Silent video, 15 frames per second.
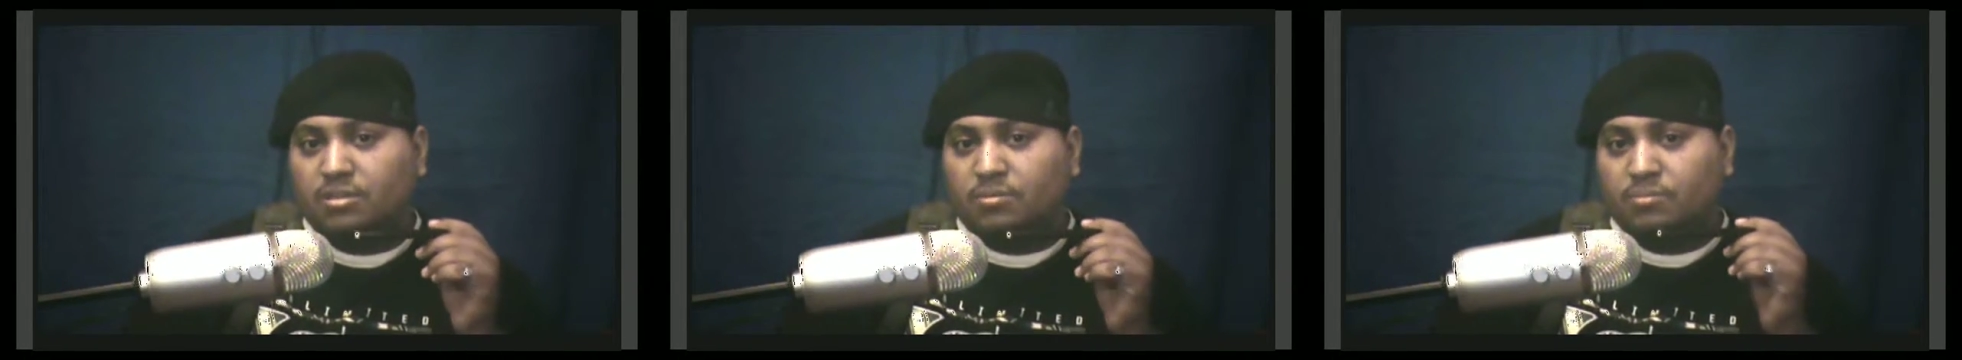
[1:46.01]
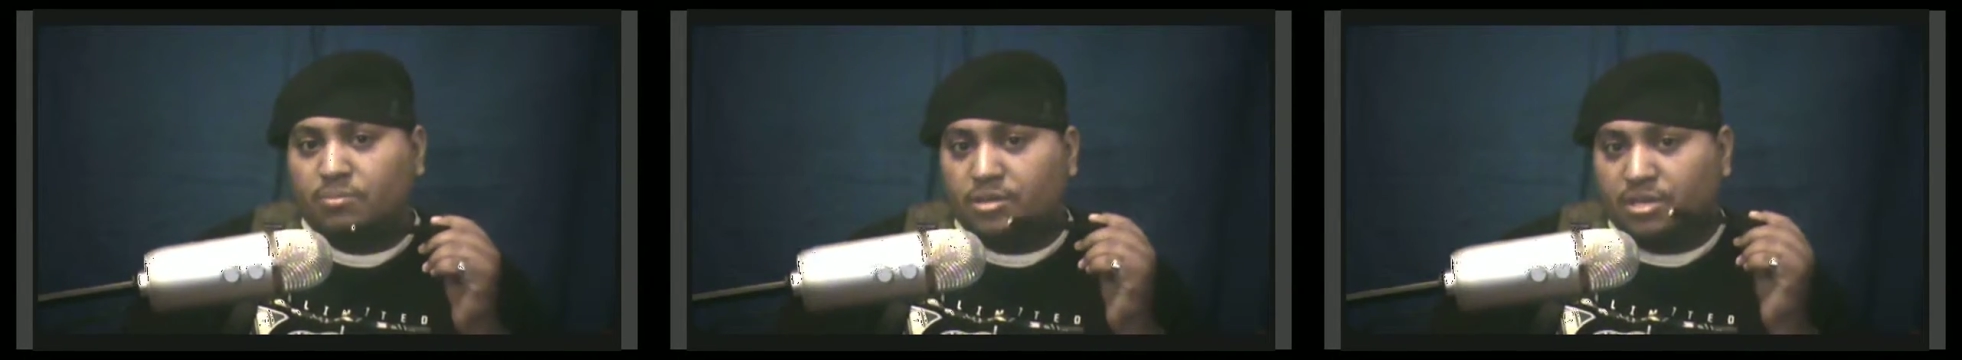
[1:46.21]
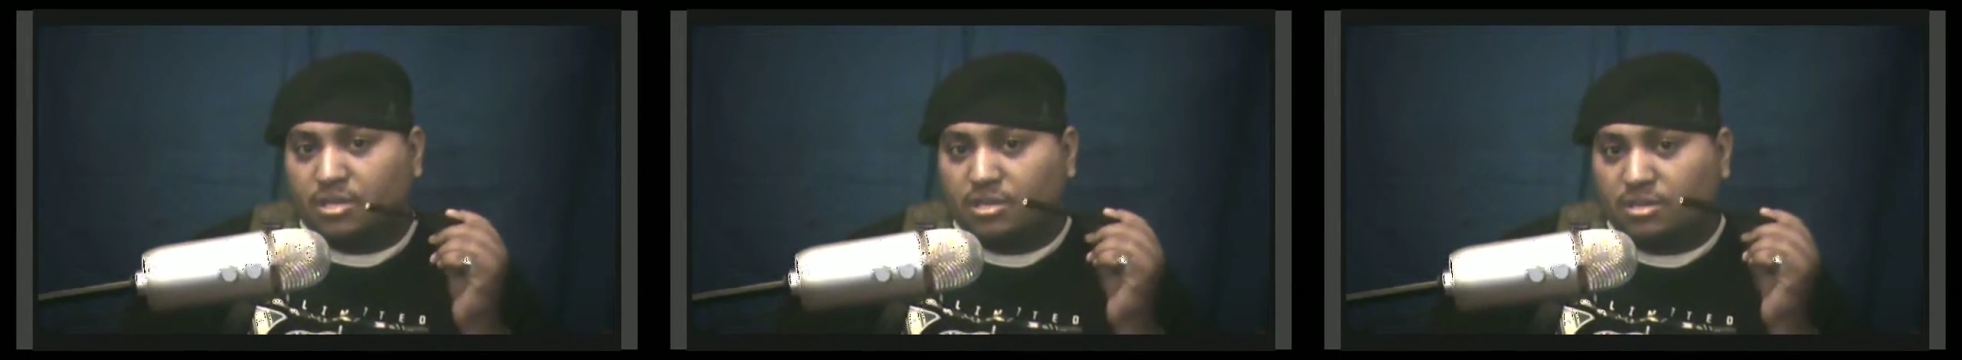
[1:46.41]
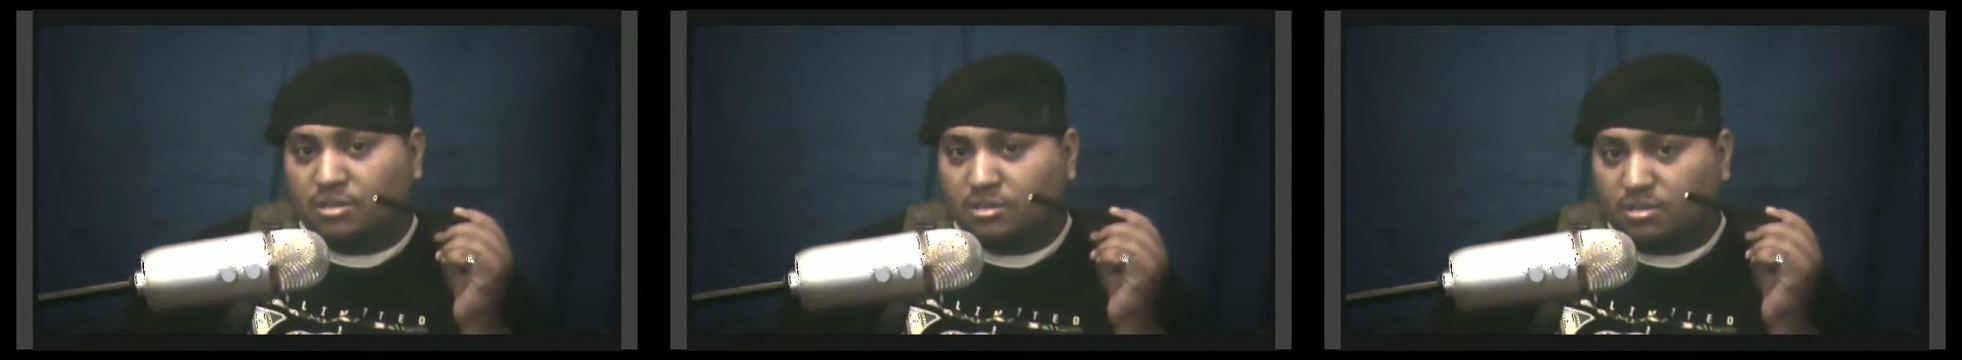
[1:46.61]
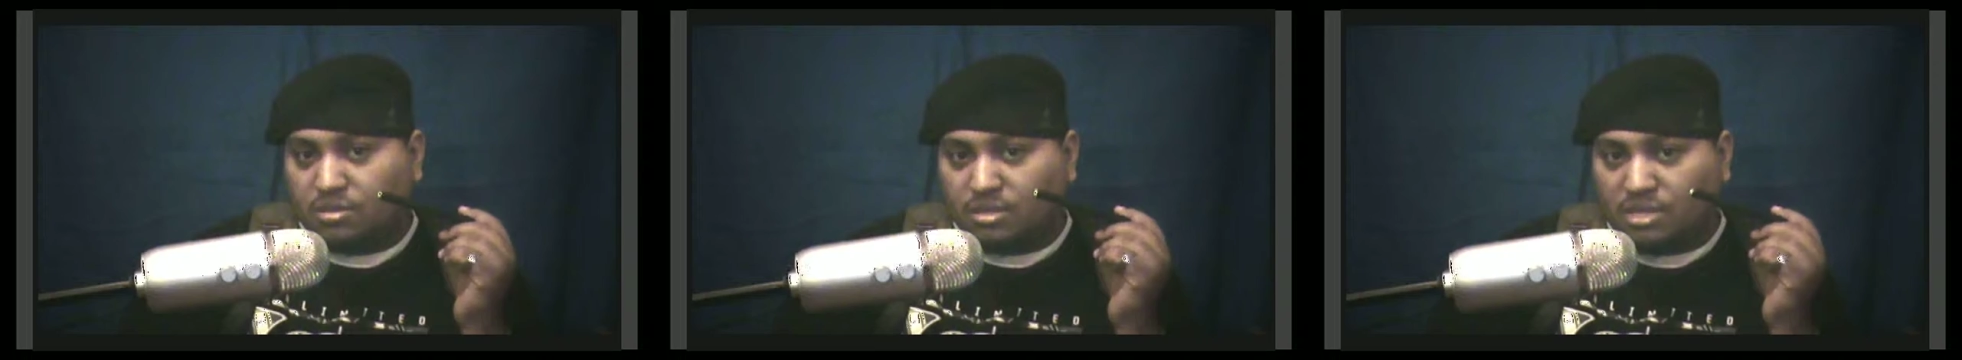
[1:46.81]
be
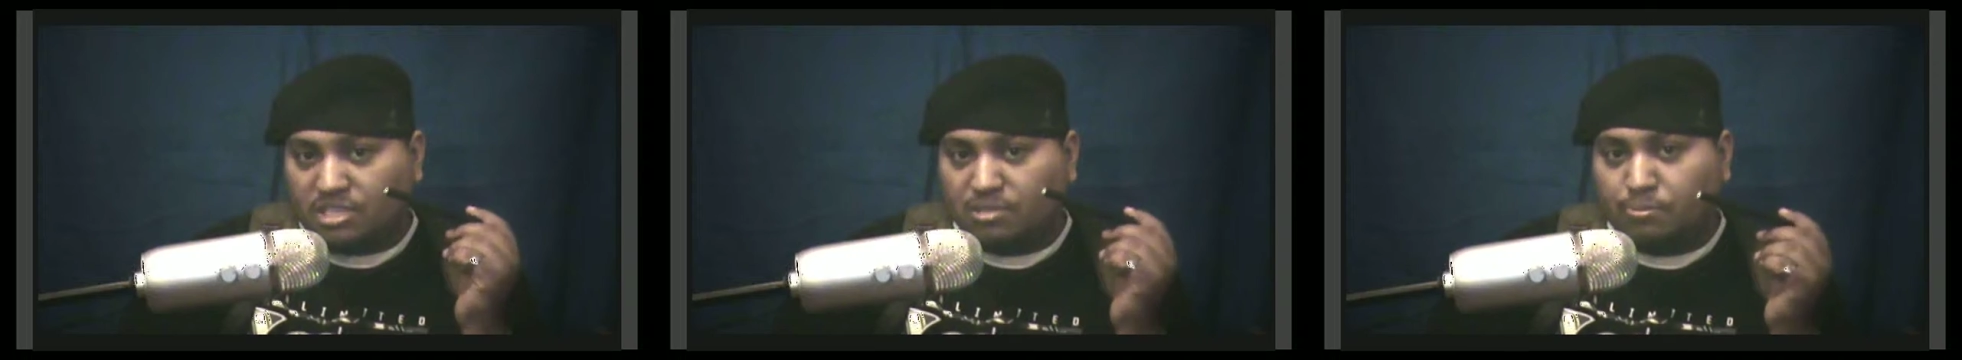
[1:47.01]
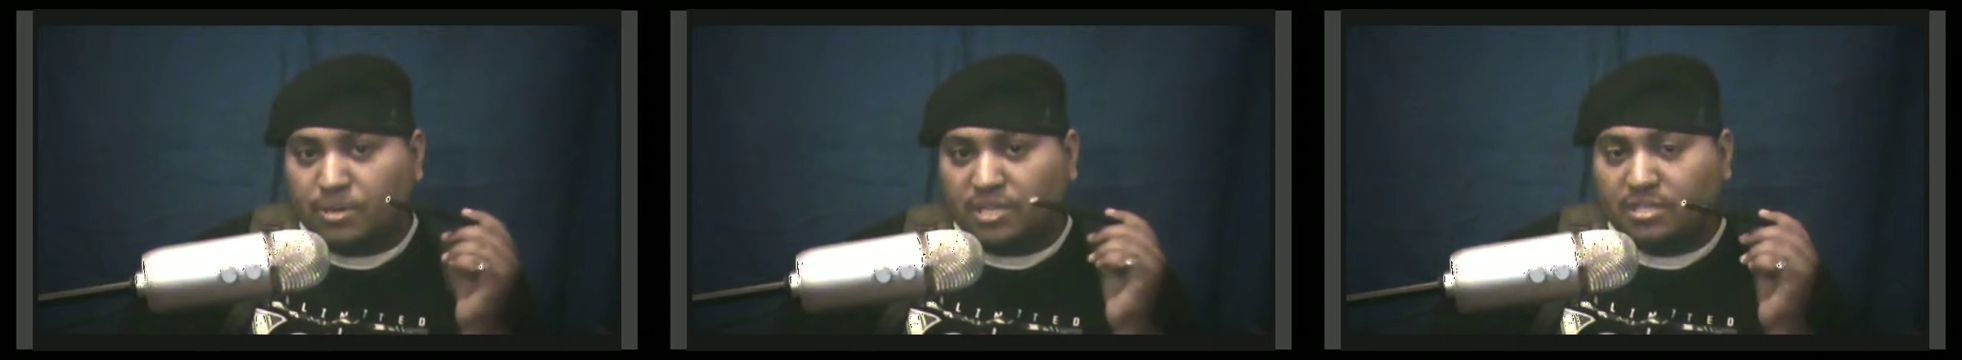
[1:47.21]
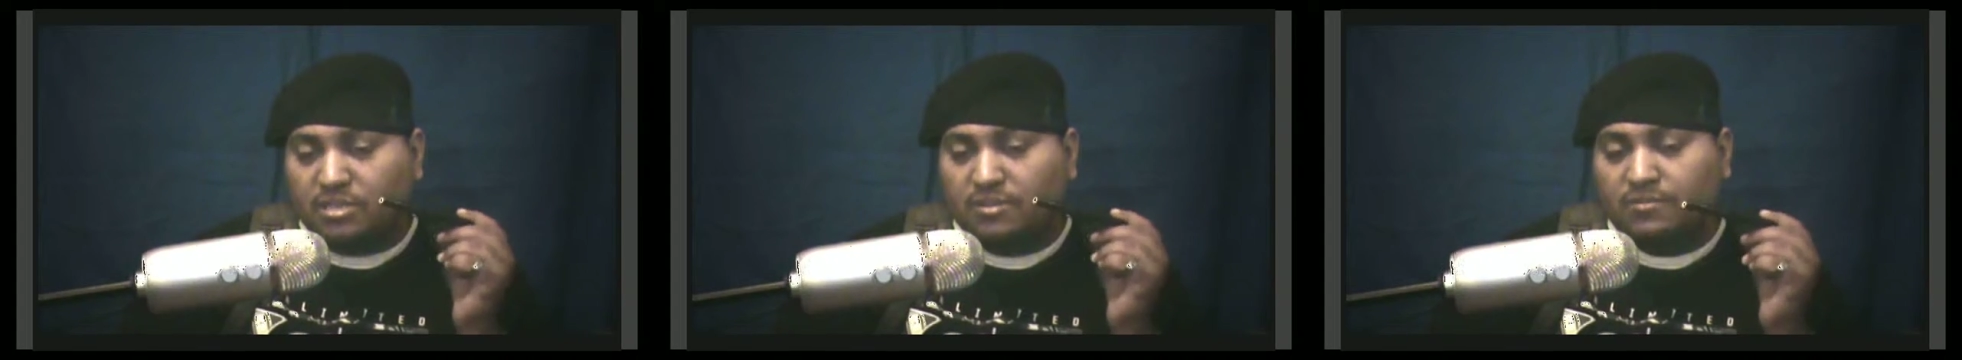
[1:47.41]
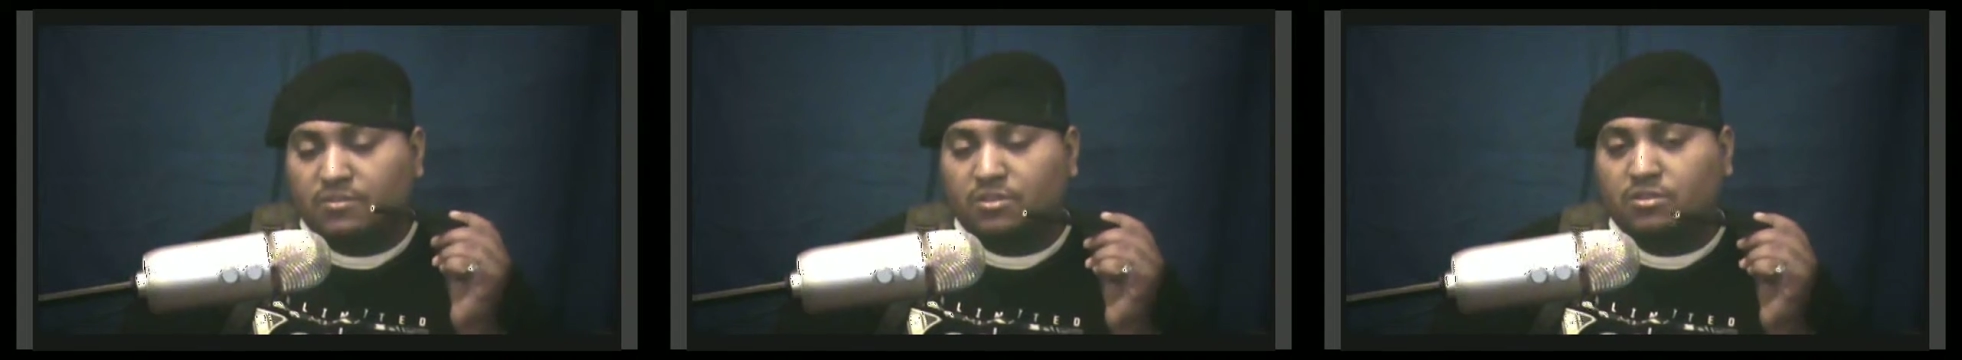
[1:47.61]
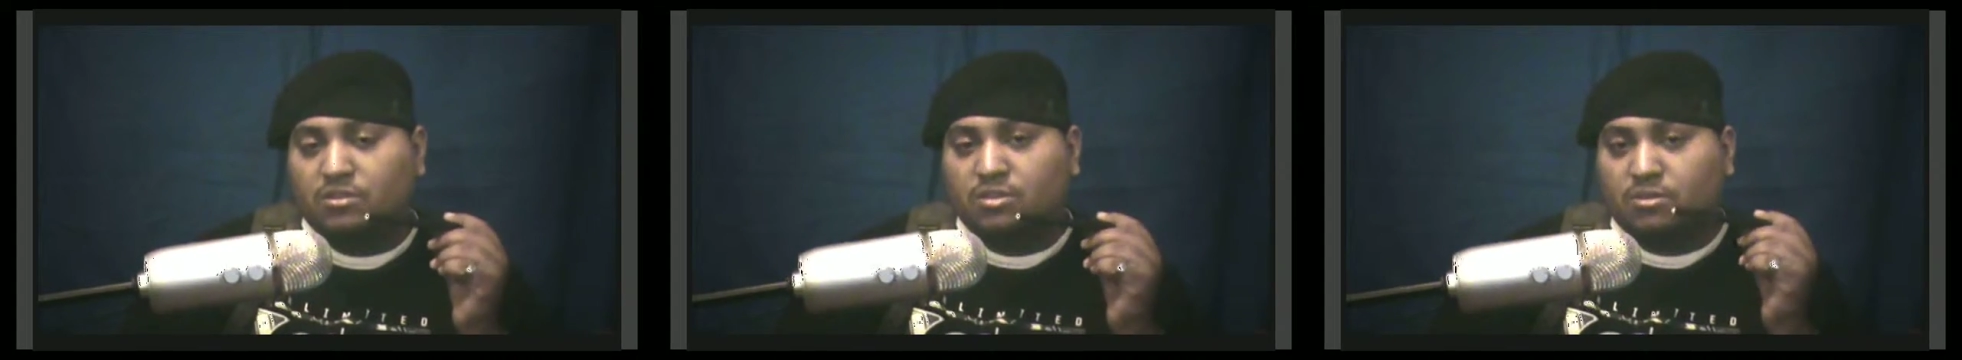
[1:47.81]
expected of you in